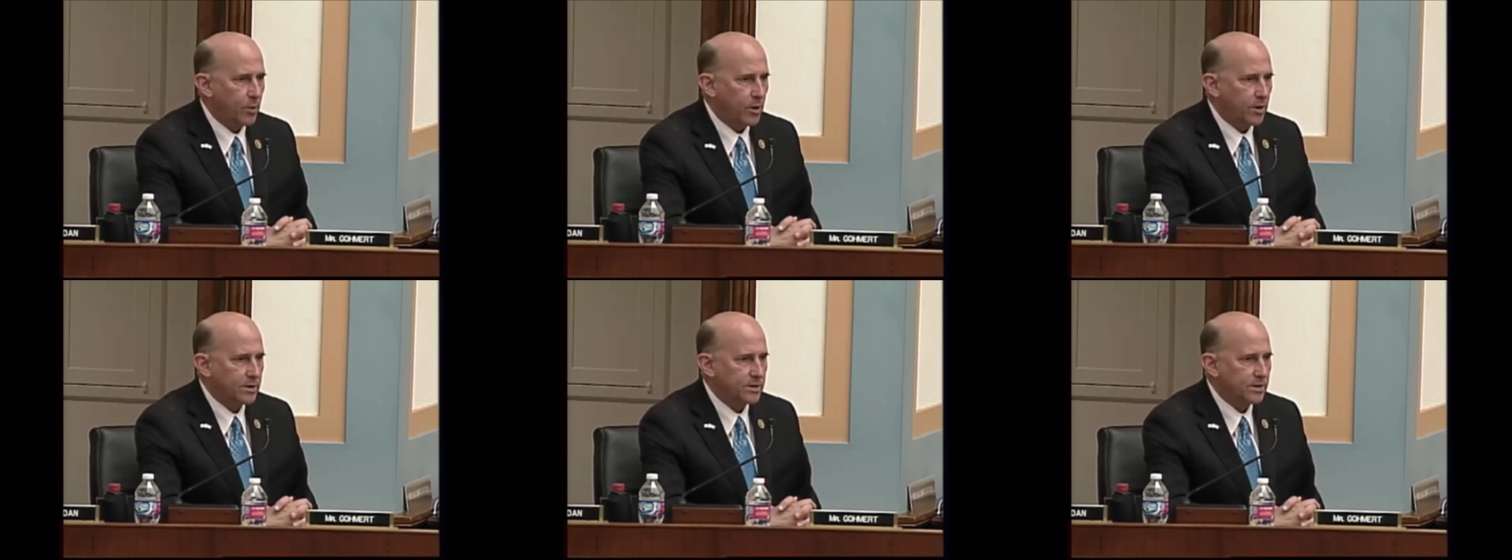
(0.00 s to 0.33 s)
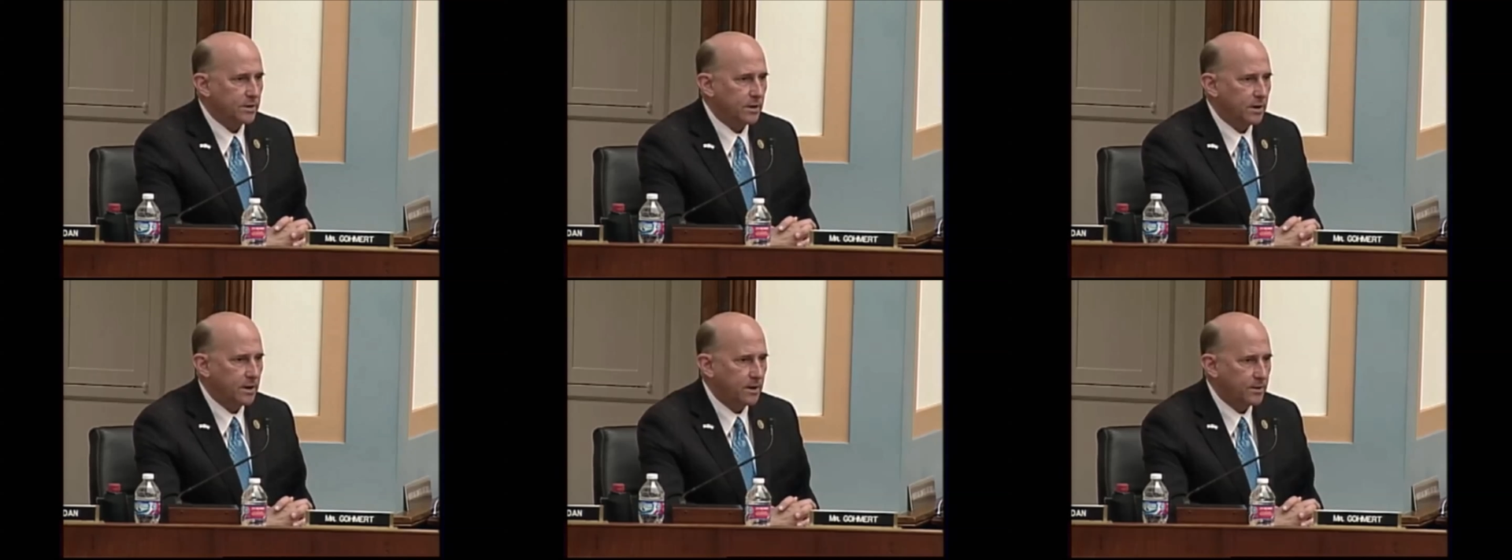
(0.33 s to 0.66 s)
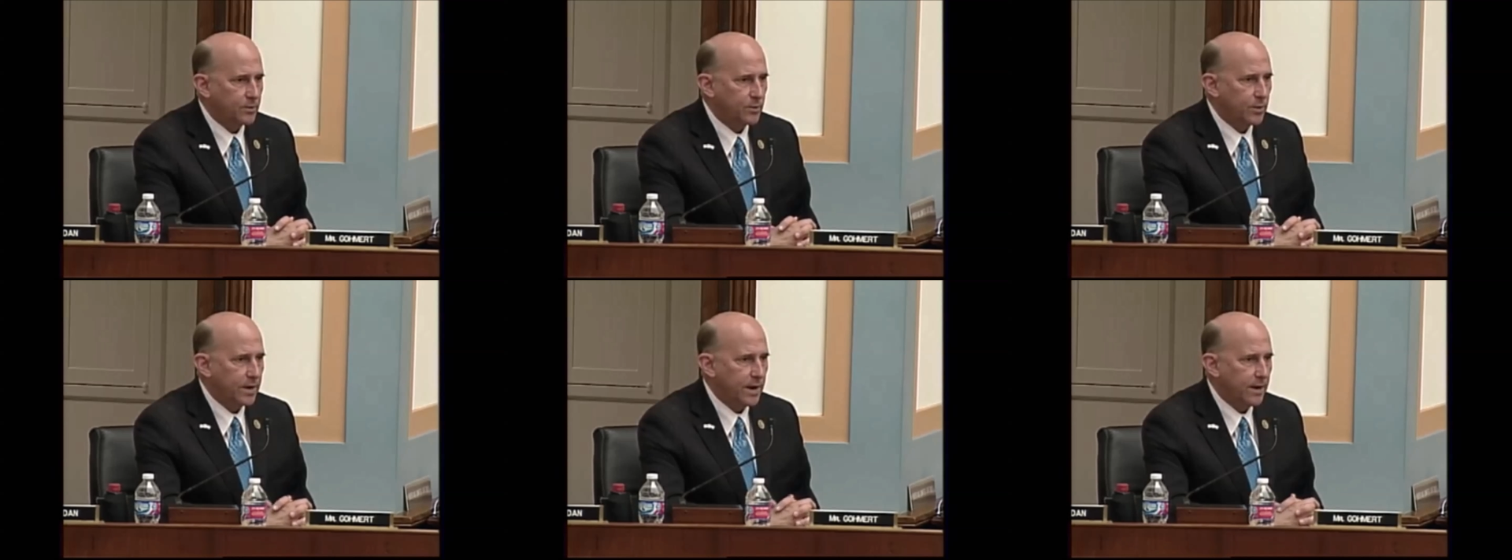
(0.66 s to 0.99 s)
parts of the
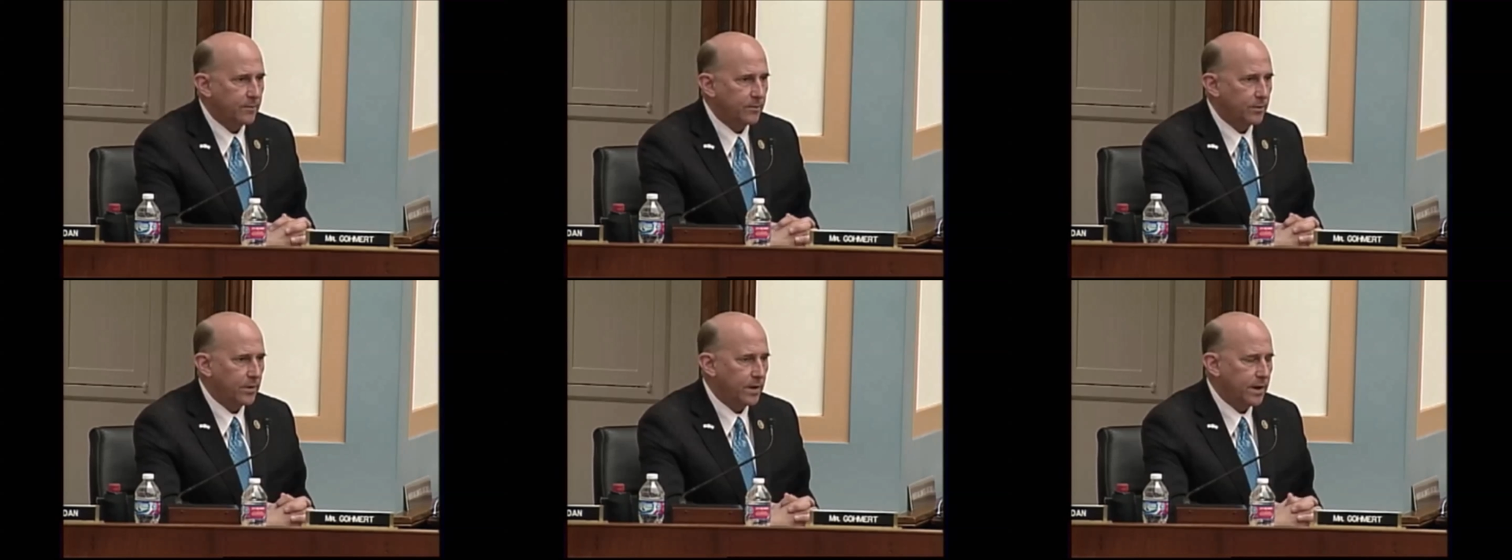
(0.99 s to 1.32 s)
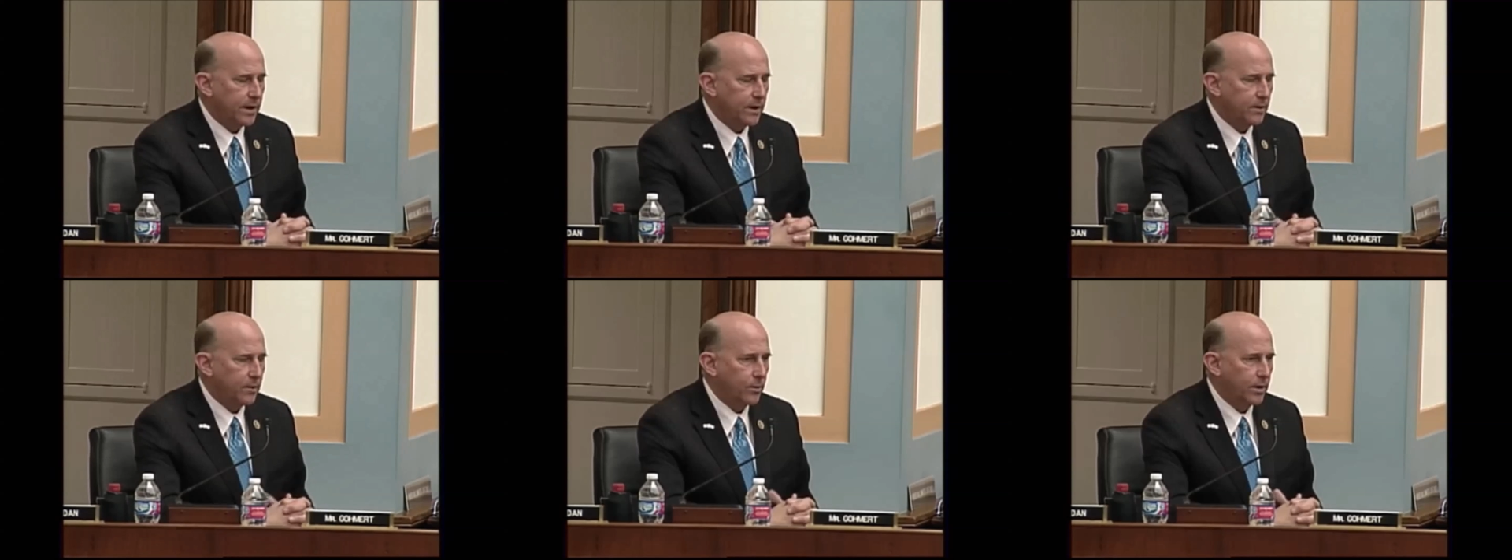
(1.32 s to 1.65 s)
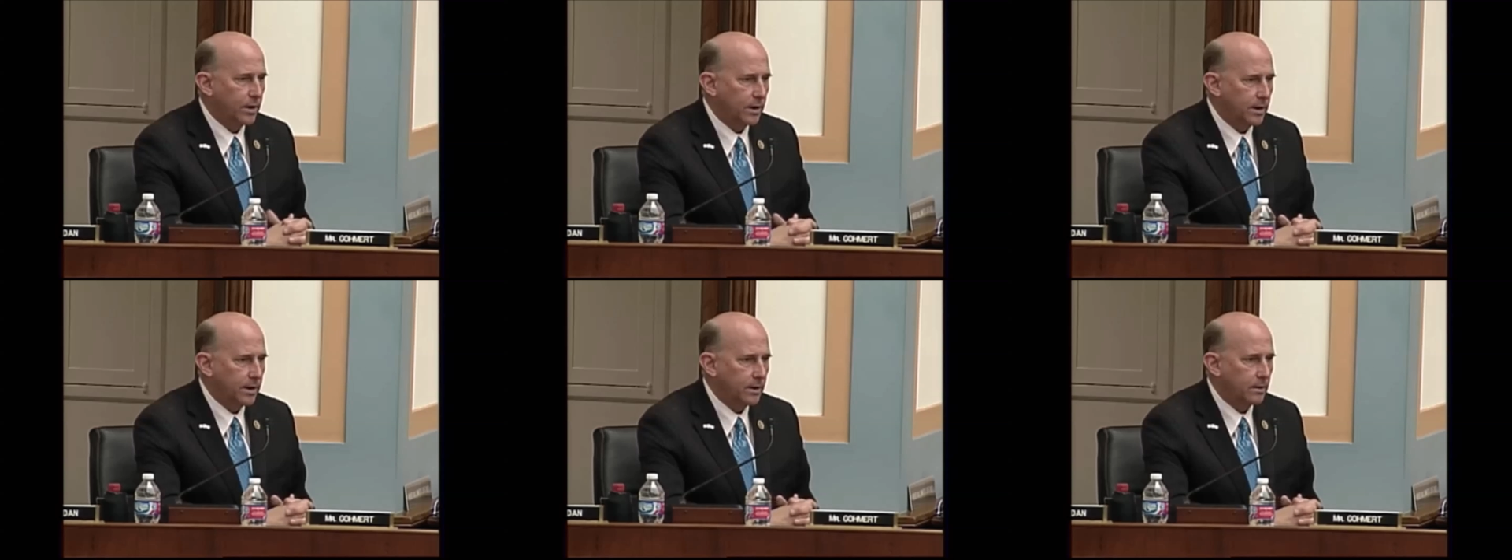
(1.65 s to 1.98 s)
country after they enter
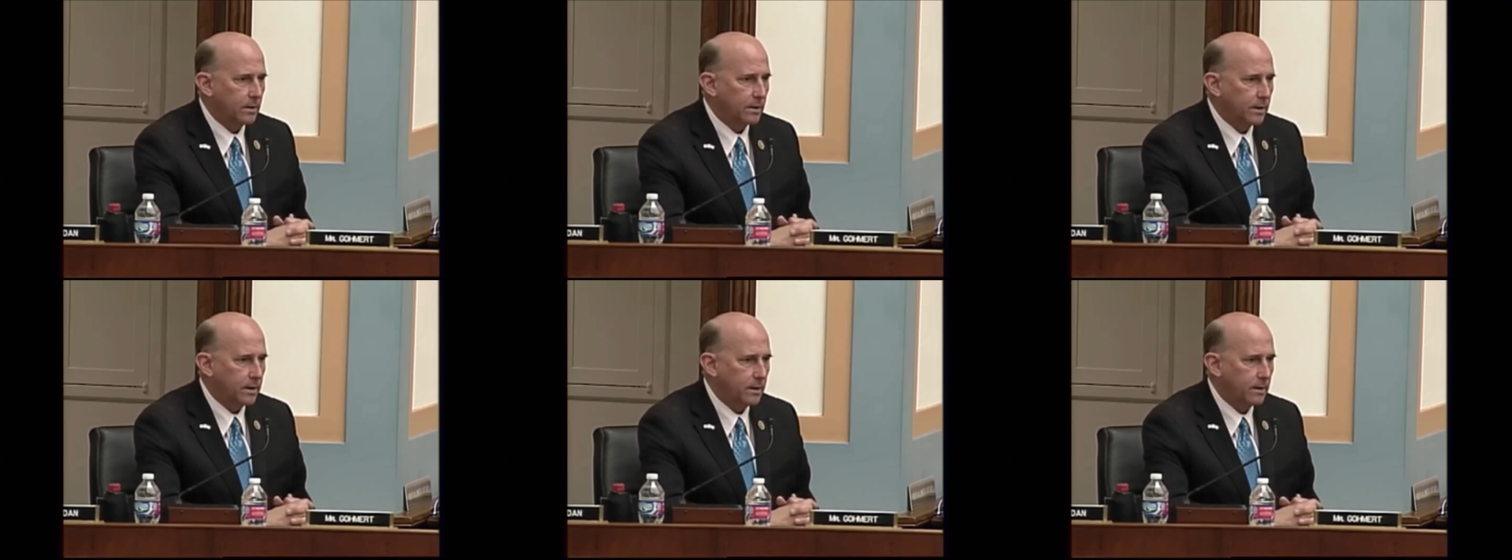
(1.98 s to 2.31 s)
illegally?